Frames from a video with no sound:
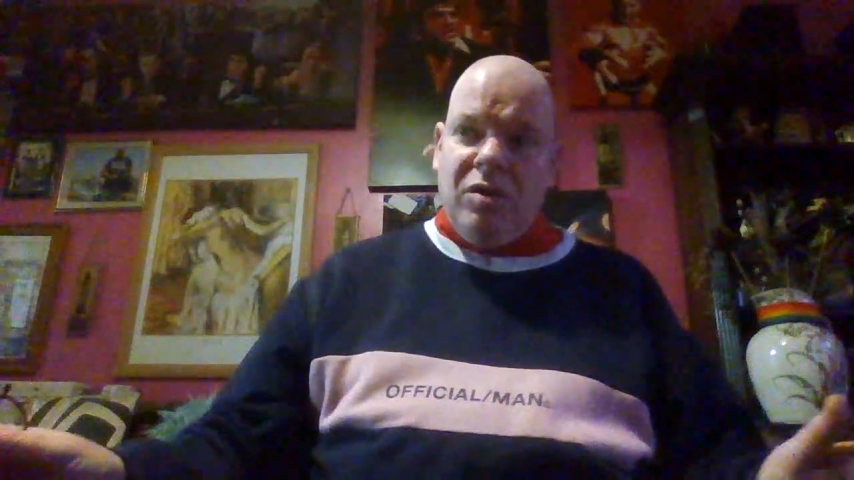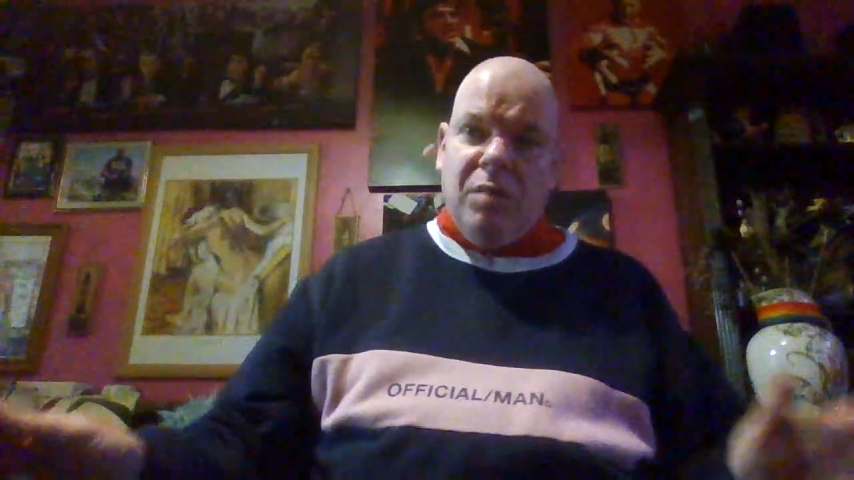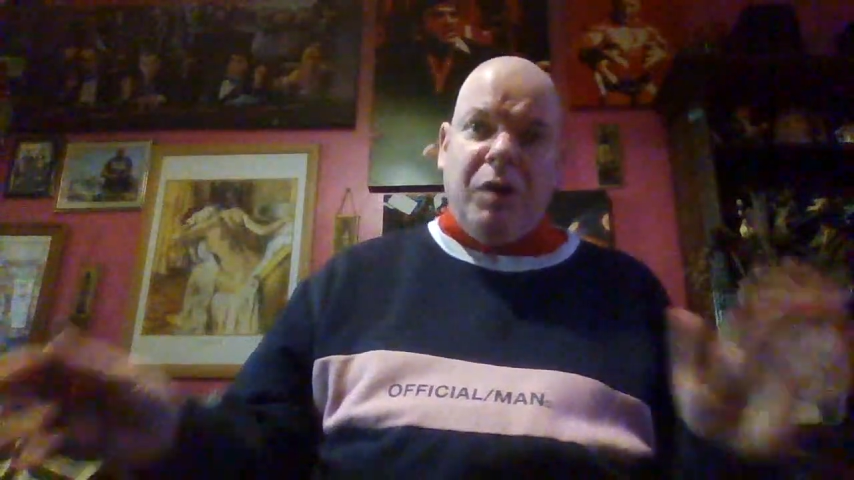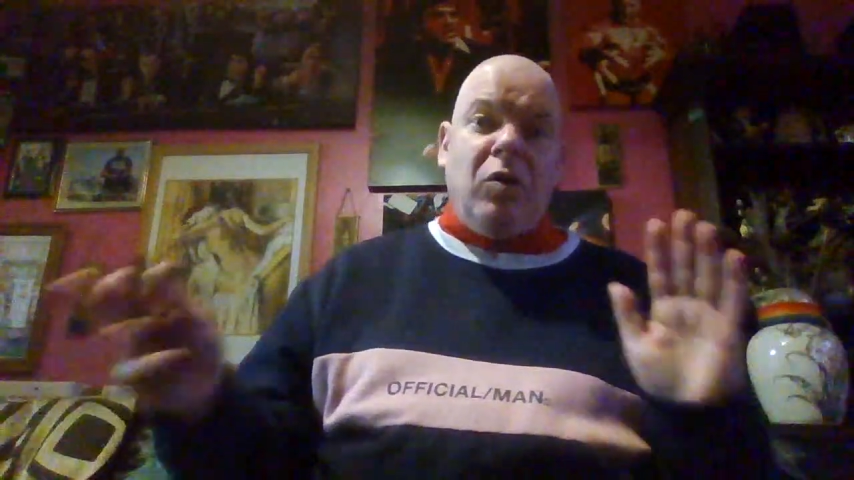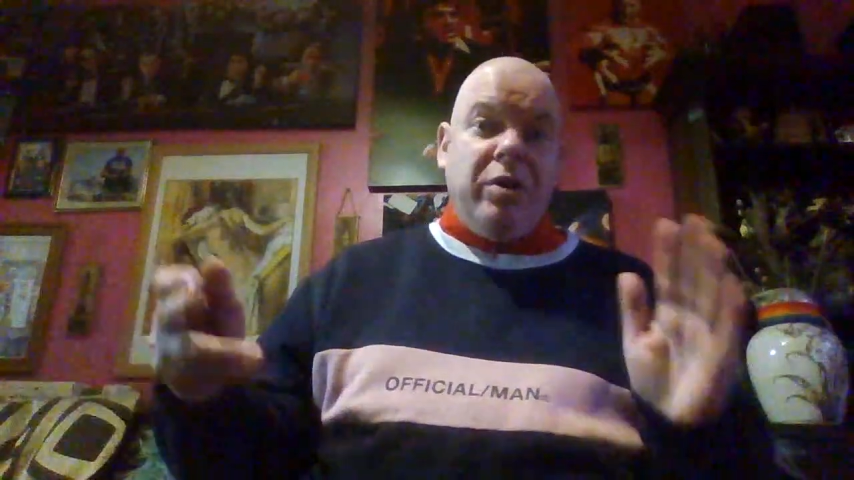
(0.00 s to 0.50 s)

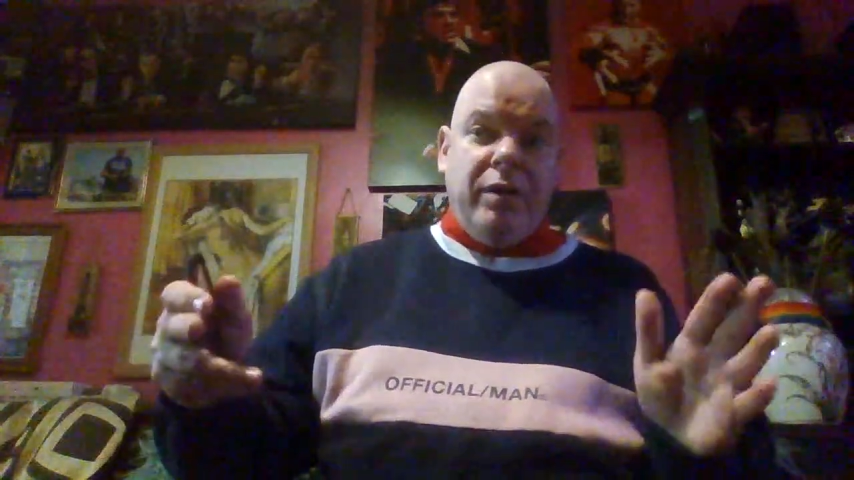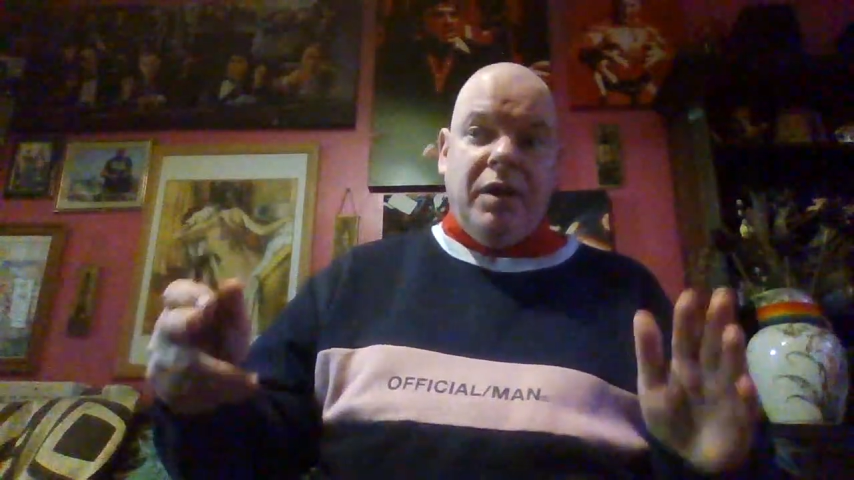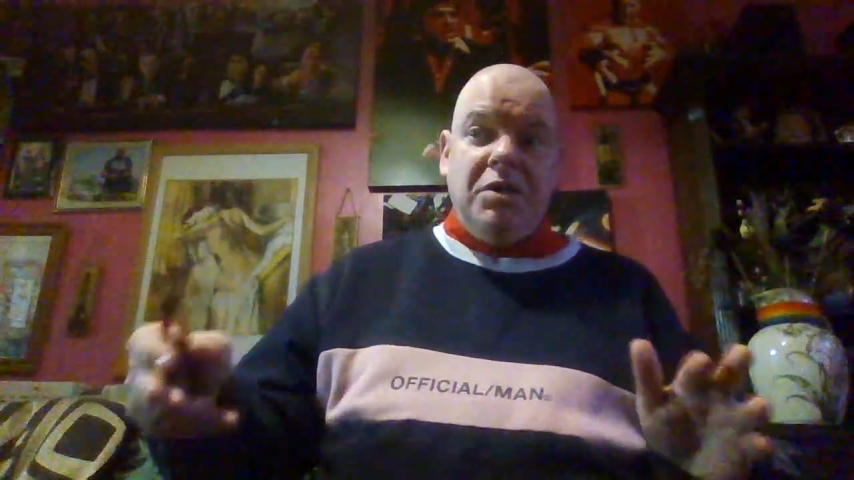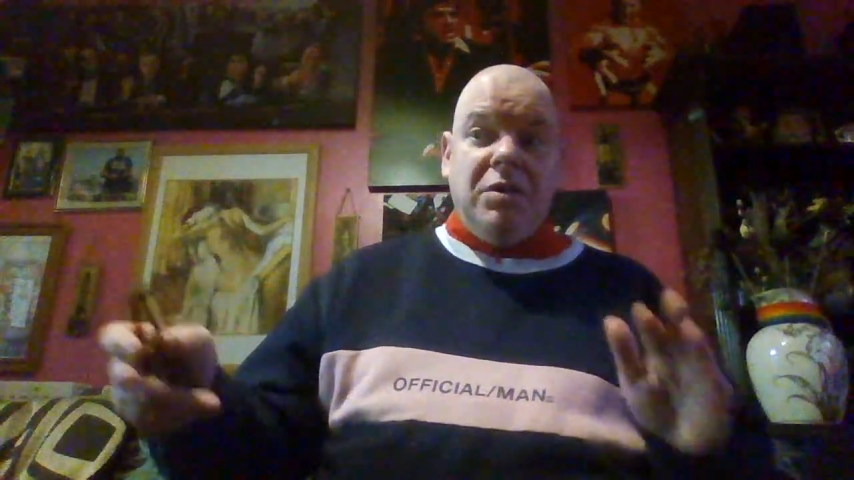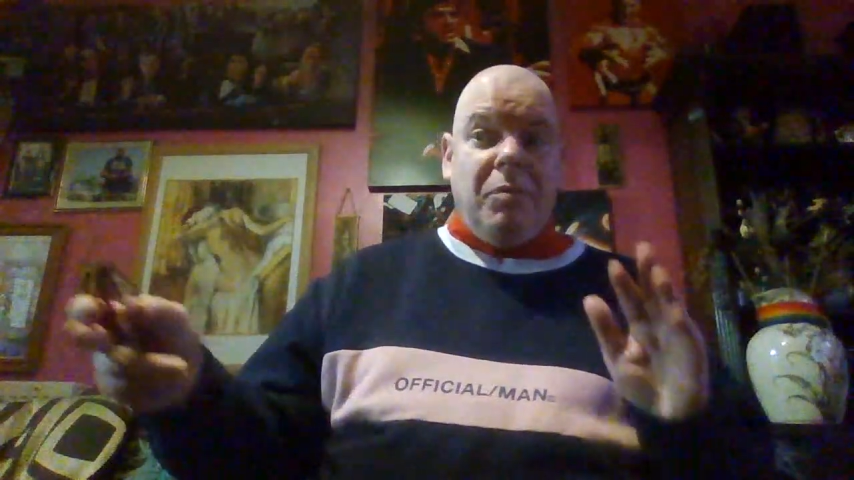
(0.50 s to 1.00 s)
I'm
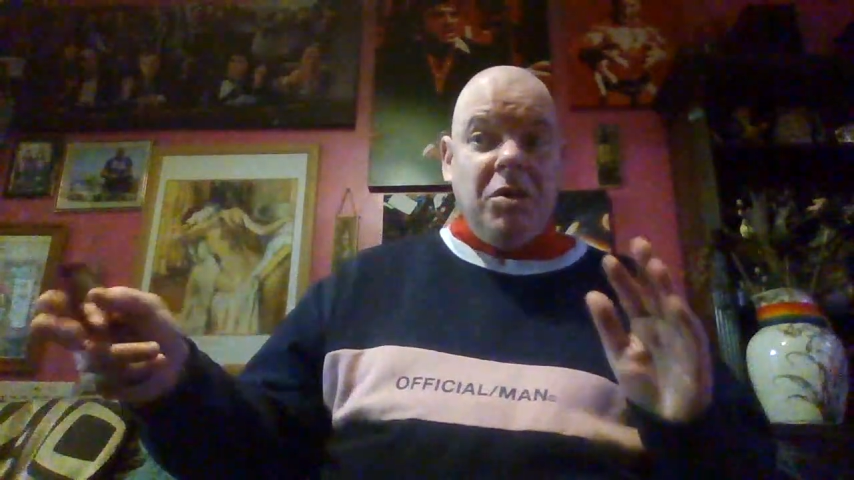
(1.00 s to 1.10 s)
organised. I'm